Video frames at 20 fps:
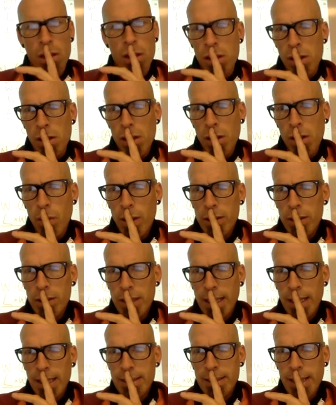what else
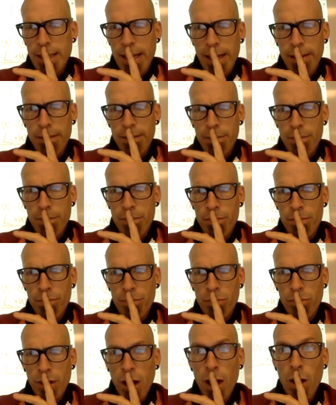did I say?
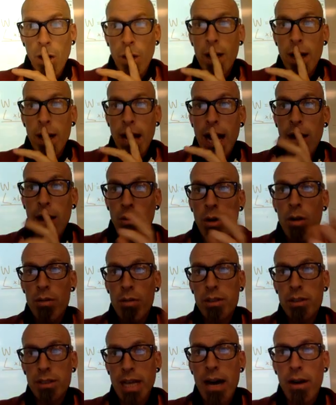Oh, I wrote
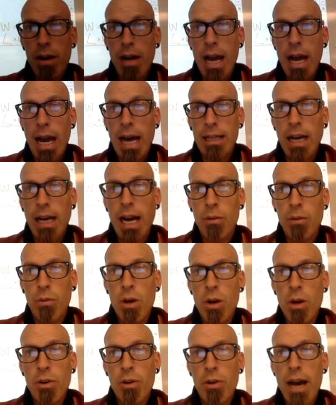this out. I
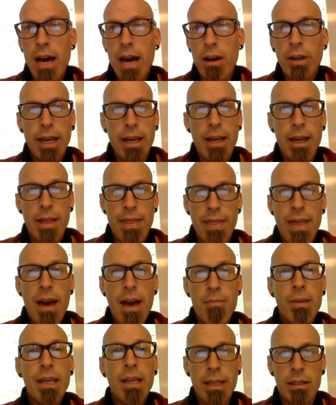wrote out, okay, that
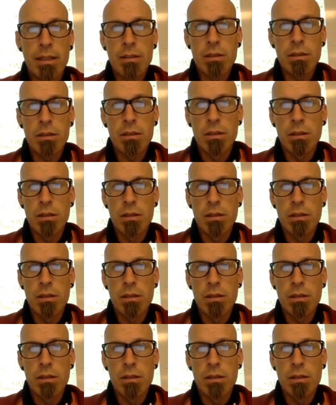means,